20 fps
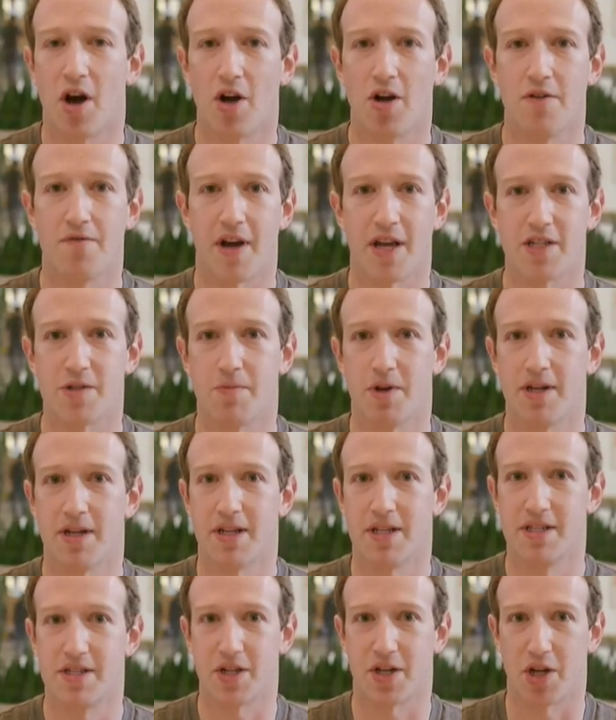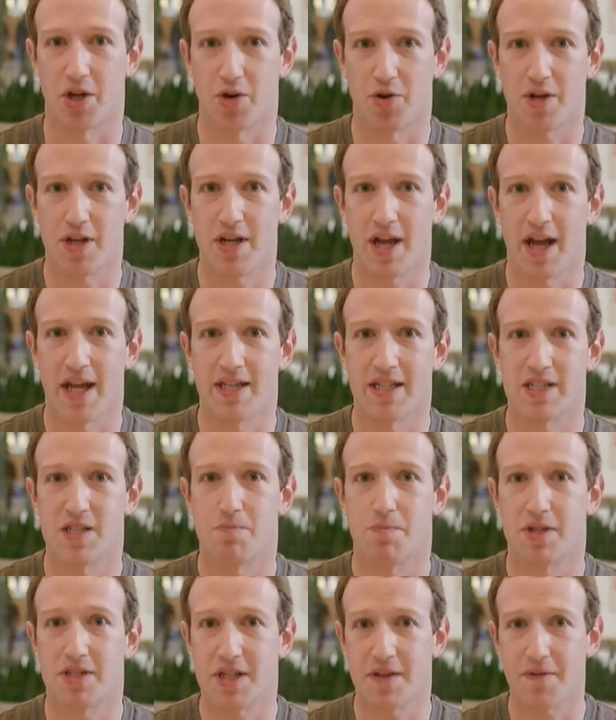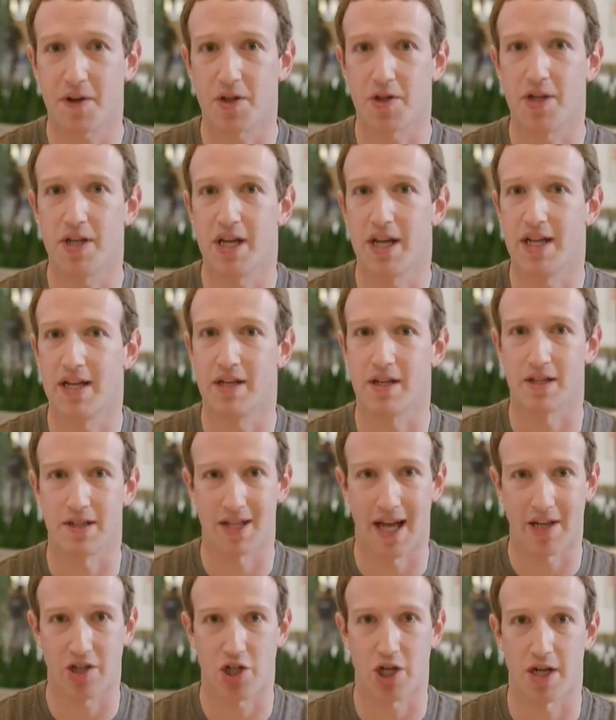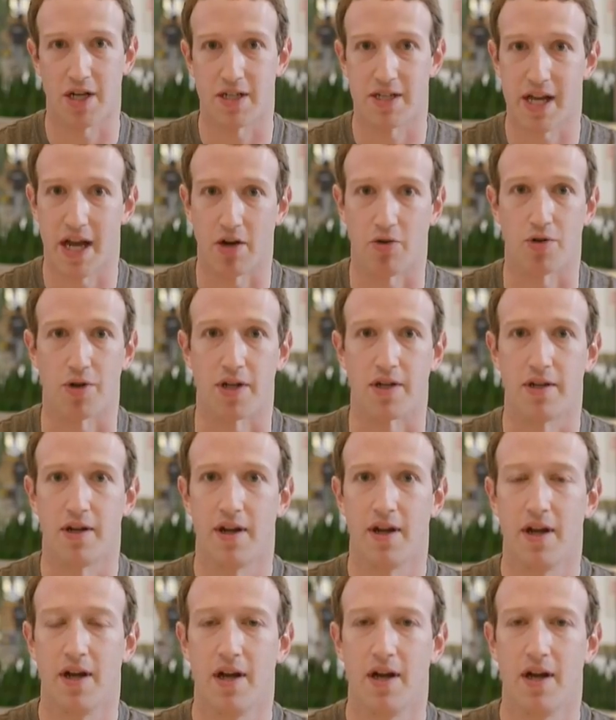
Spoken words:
our investment in security and specifically in election integrity.